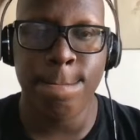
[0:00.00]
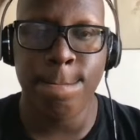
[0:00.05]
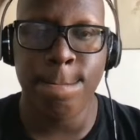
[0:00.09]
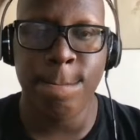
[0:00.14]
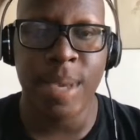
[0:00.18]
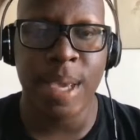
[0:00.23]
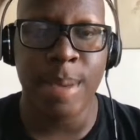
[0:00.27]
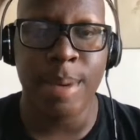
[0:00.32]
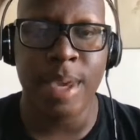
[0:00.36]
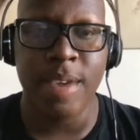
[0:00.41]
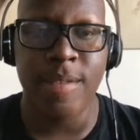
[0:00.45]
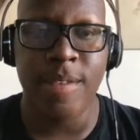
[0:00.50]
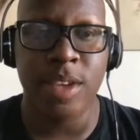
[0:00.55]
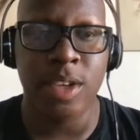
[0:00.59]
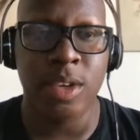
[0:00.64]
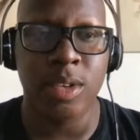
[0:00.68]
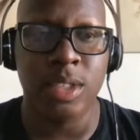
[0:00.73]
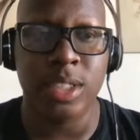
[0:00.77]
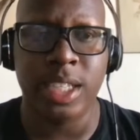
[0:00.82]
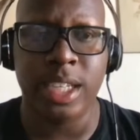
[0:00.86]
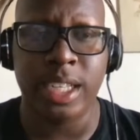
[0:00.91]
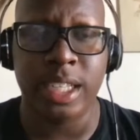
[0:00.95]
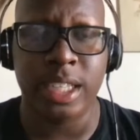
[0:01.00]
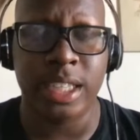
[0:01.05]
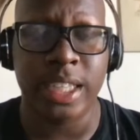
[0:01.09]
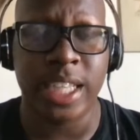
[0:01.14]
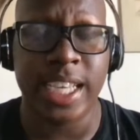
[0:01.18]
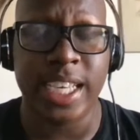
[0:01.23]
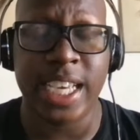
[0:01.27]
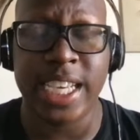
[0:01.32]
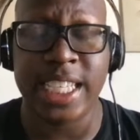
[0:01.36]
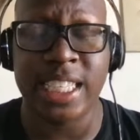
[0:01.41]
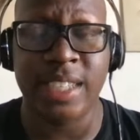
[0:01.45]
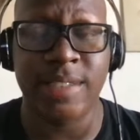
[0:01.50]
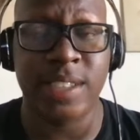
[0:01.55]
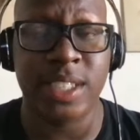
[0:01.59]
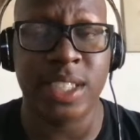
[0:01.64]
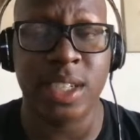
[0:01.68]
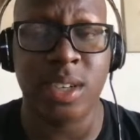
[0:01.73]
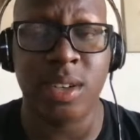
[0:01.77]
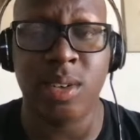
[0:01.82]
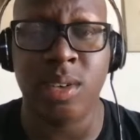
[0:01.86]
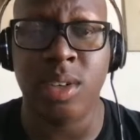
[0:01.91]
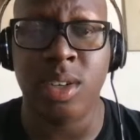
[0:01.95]
Maybe even use leg kicks of his
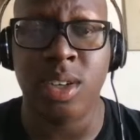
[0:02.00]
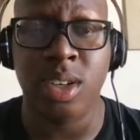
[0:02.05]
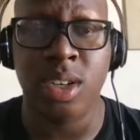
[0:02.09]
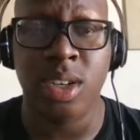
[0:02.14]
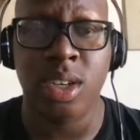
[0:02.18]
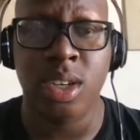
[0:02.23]
own.